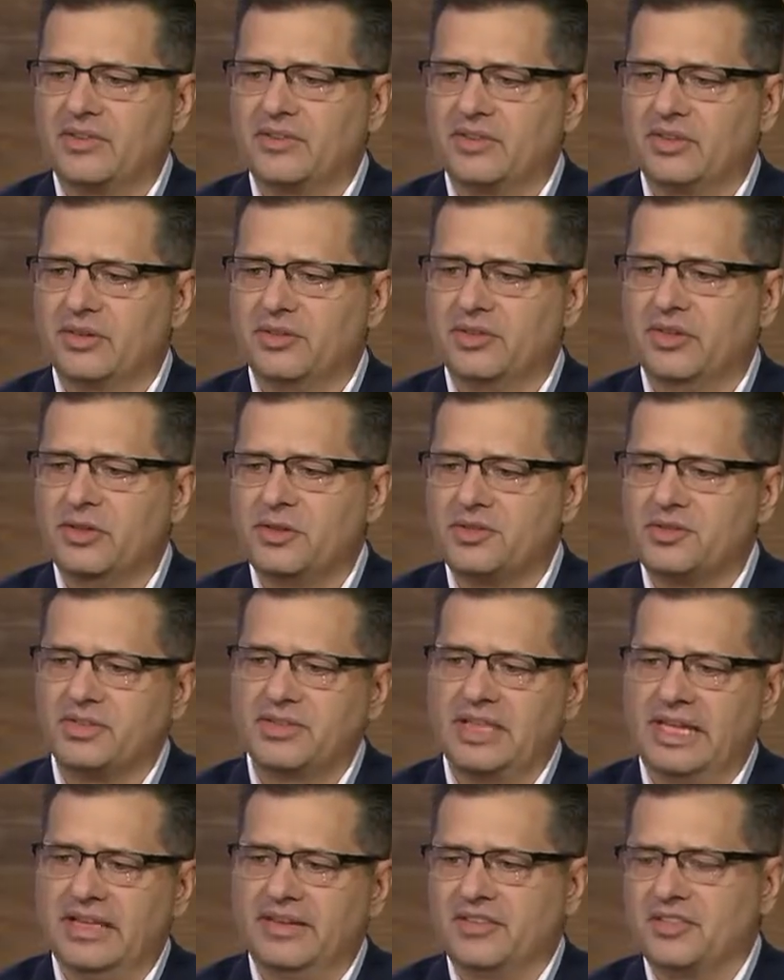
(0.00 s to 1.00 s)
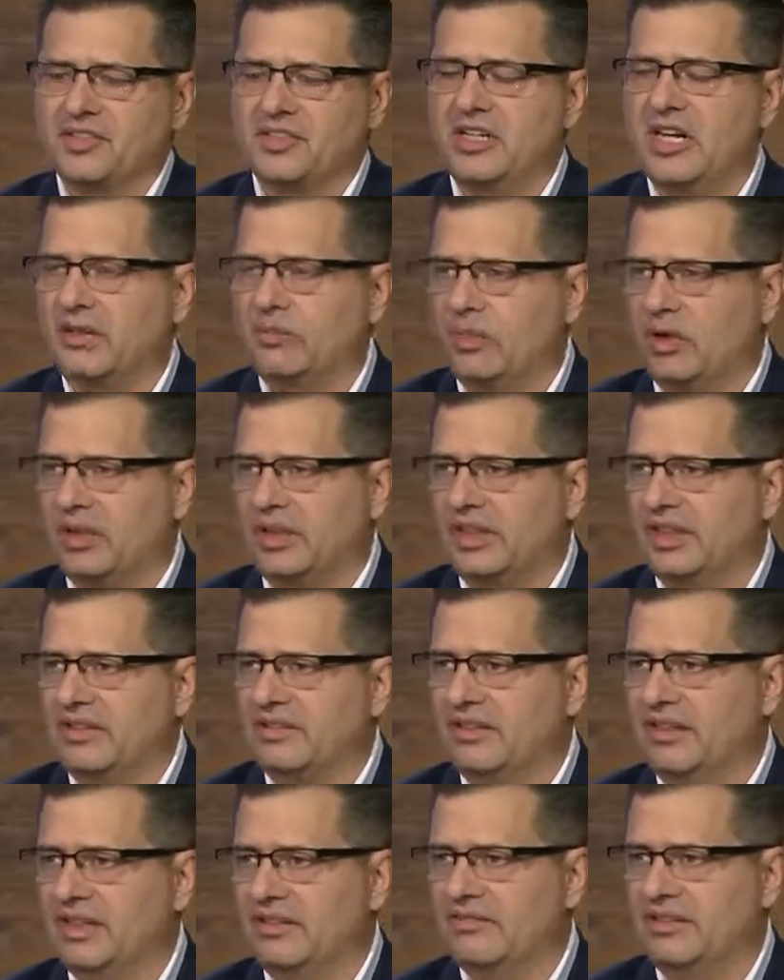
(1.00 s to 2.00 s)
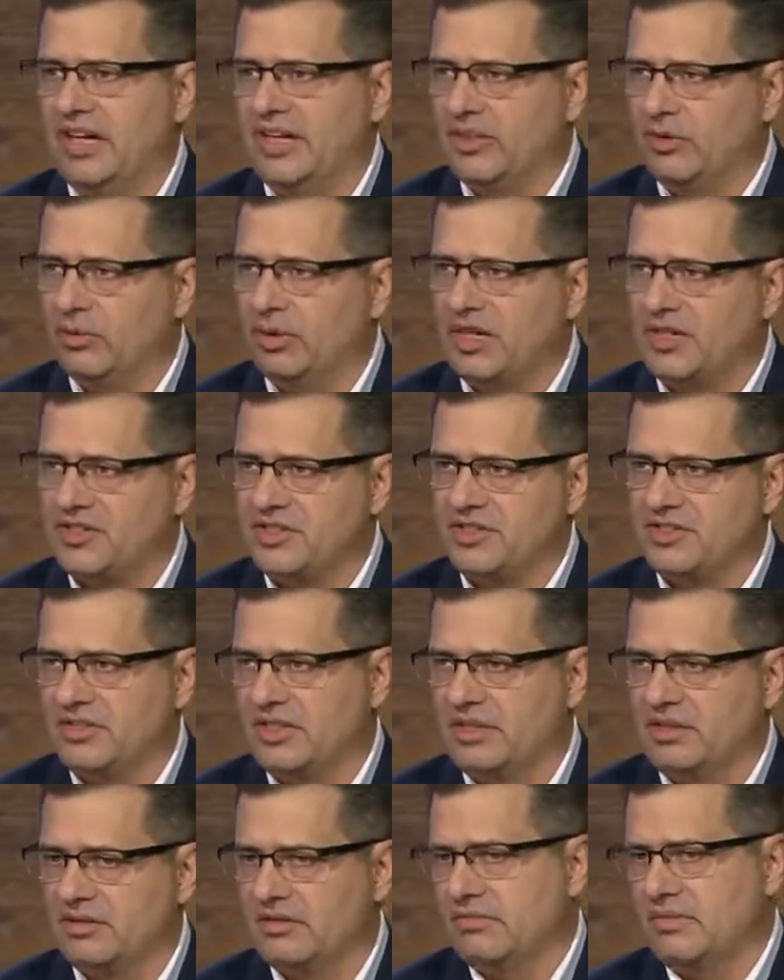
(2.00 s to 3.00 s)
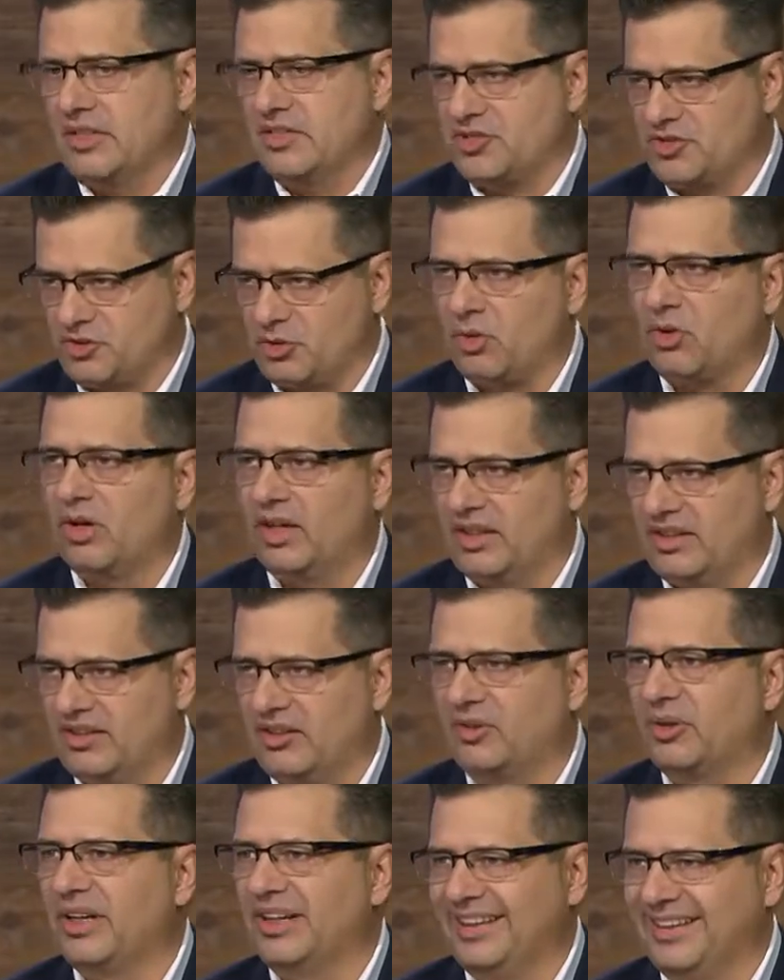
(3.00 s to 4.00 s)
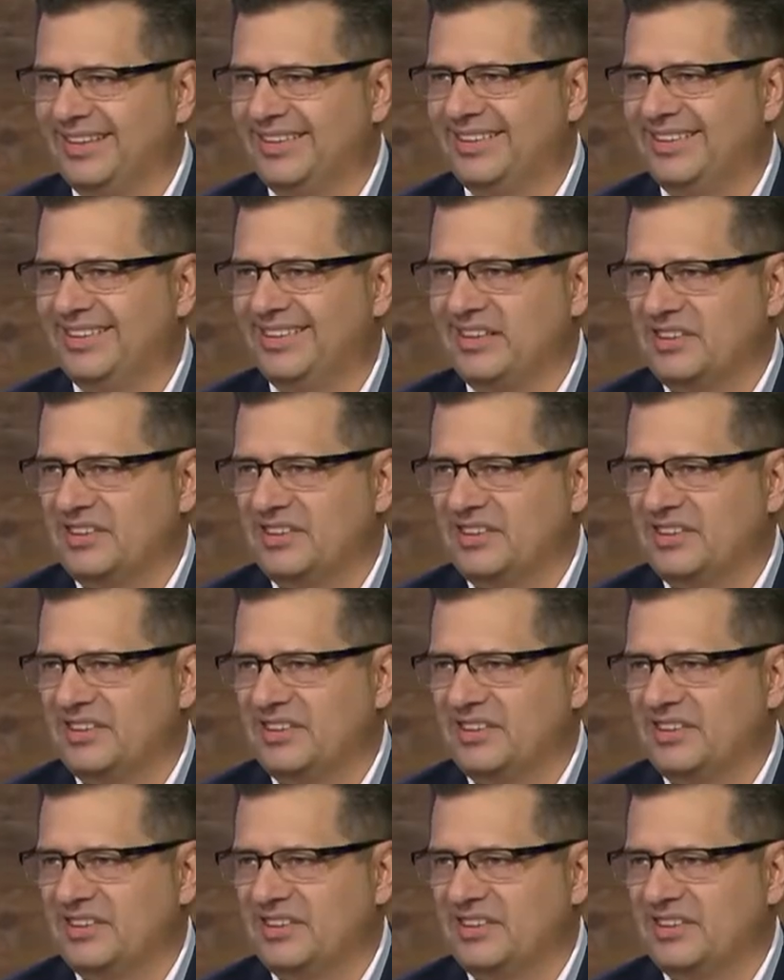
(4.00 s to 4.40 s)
so those are and the stock market's at valuations that are historic already.